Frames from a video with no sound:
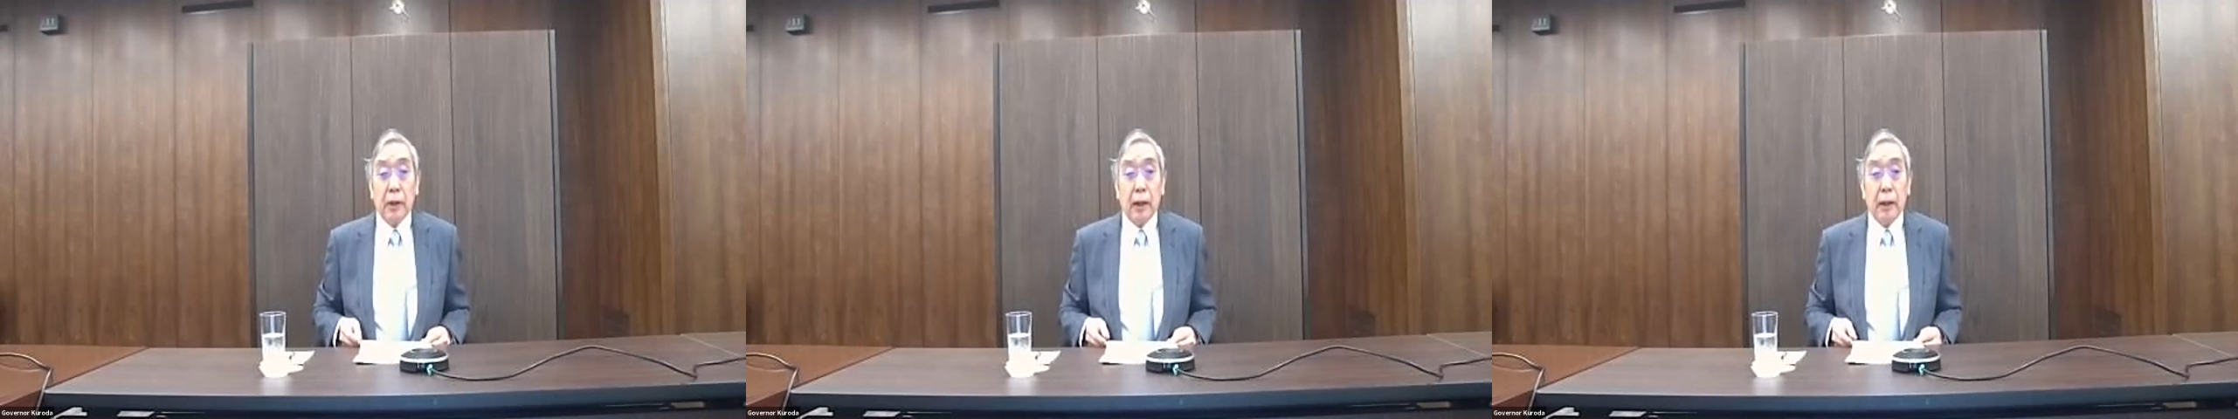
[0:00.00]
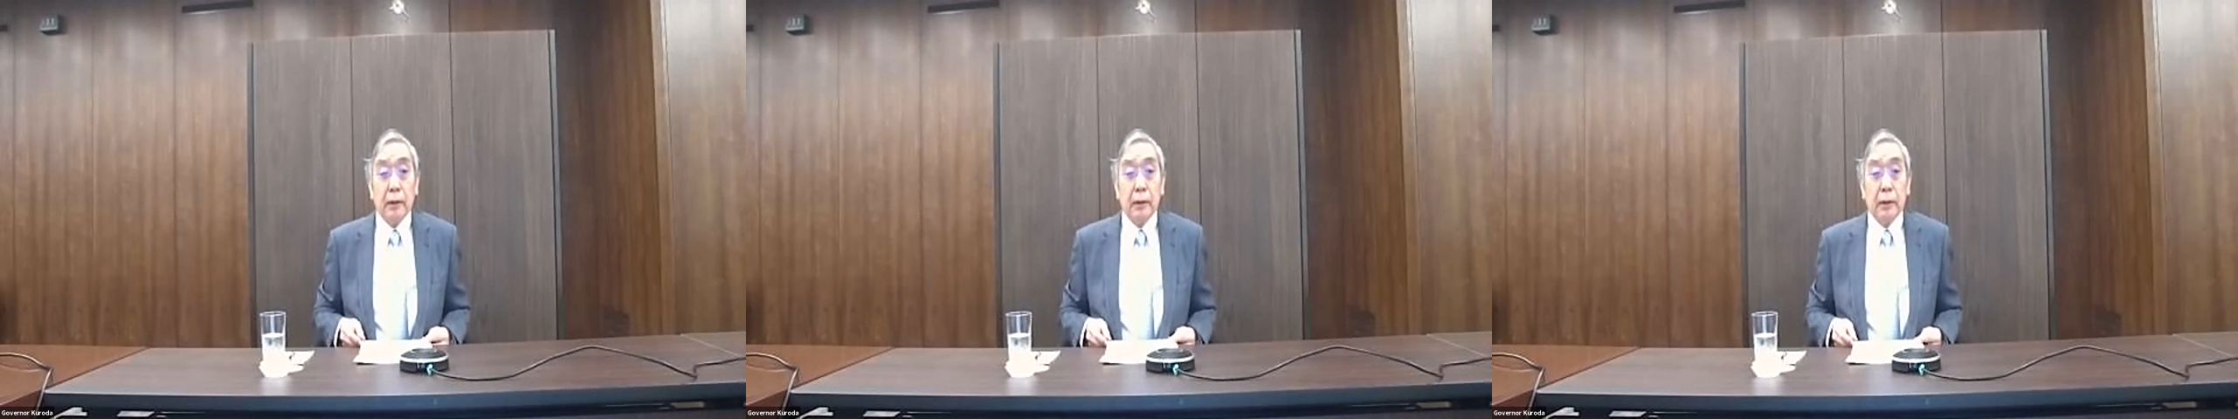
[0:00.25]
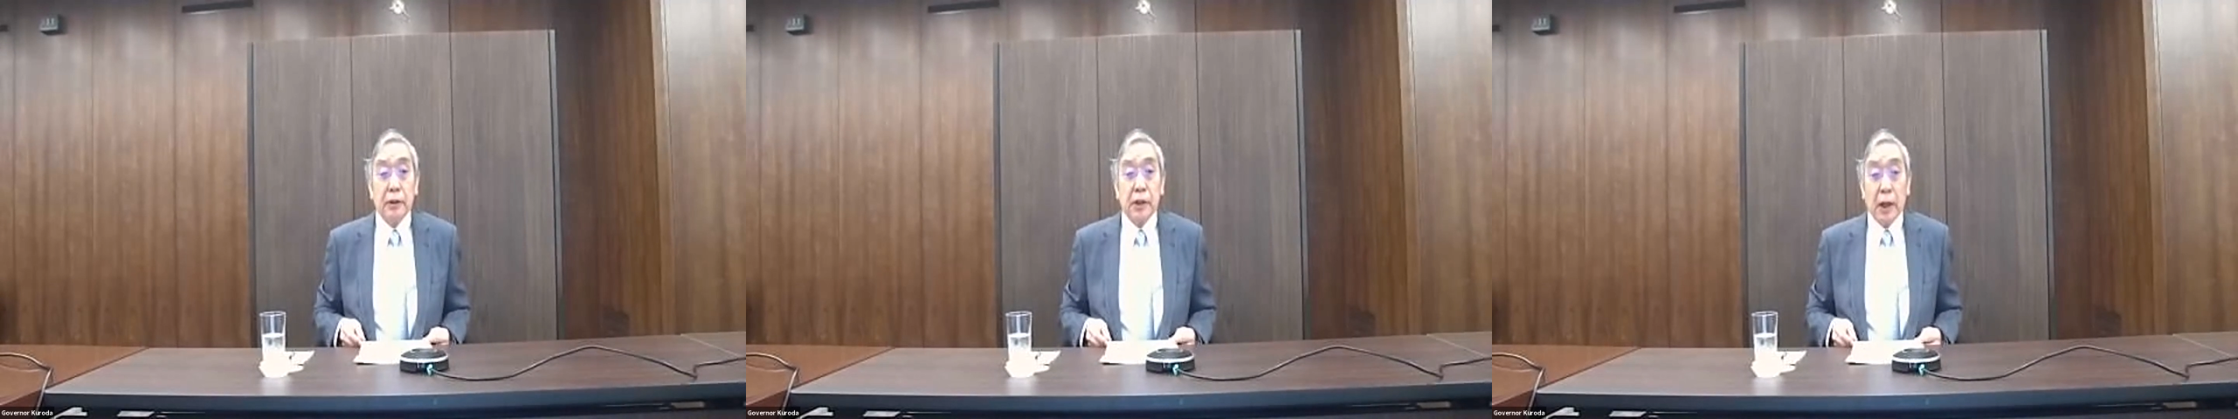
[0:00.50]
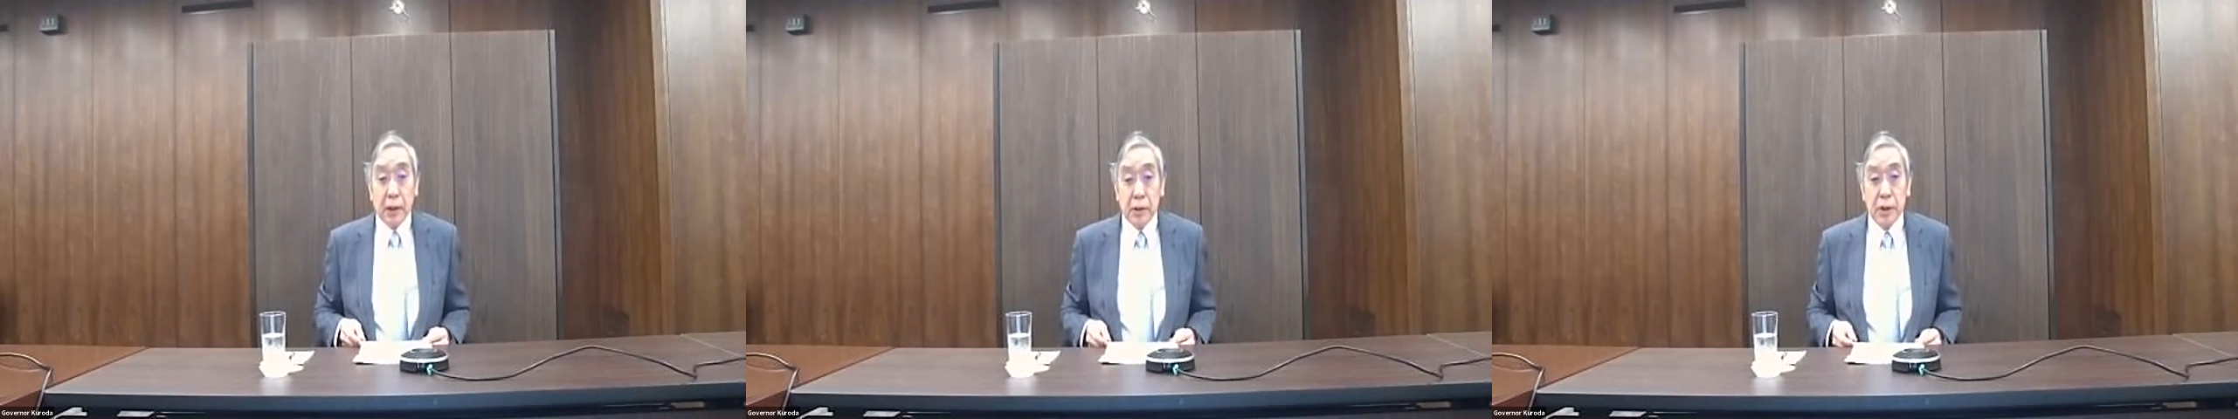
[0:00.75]
and the
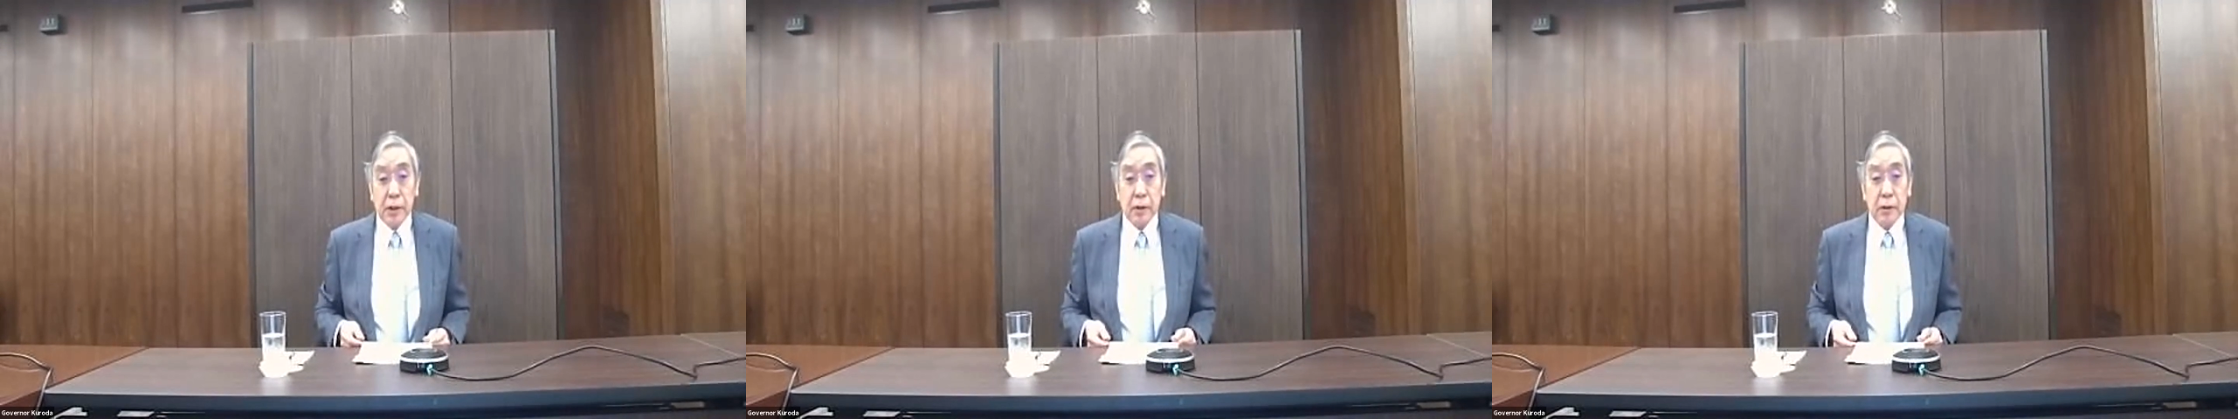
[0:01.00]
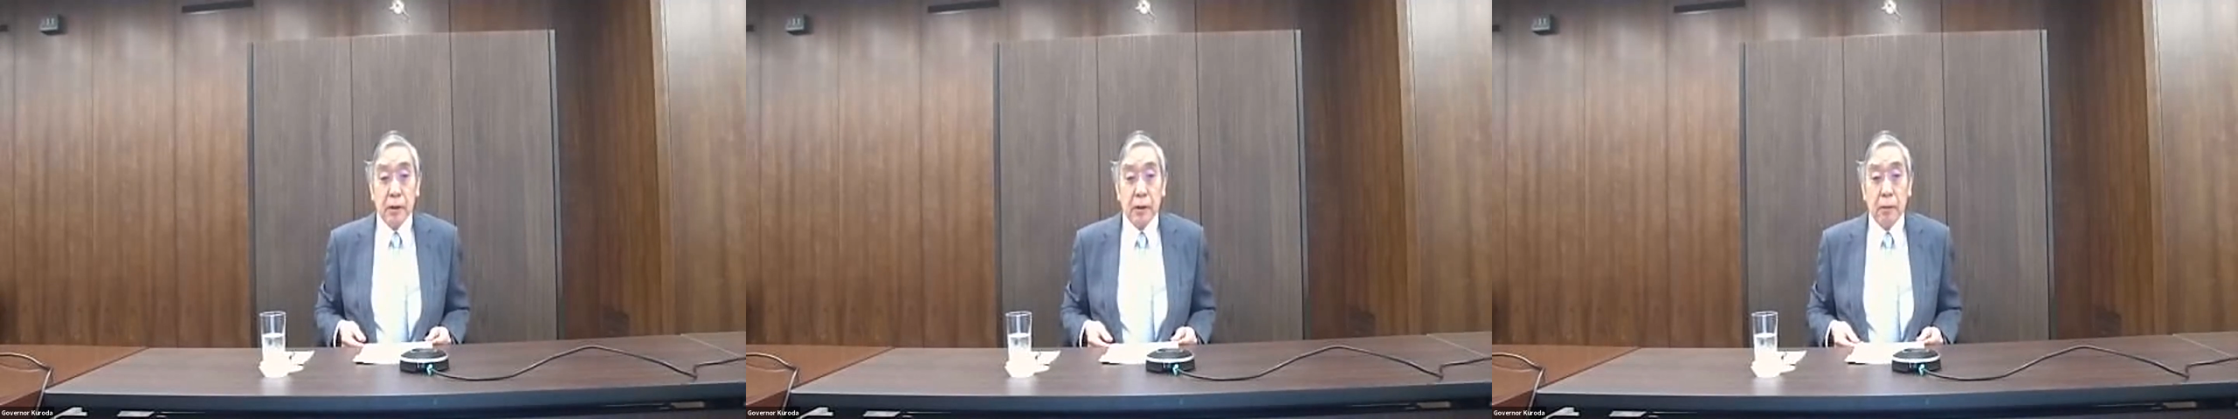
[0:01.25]
challenges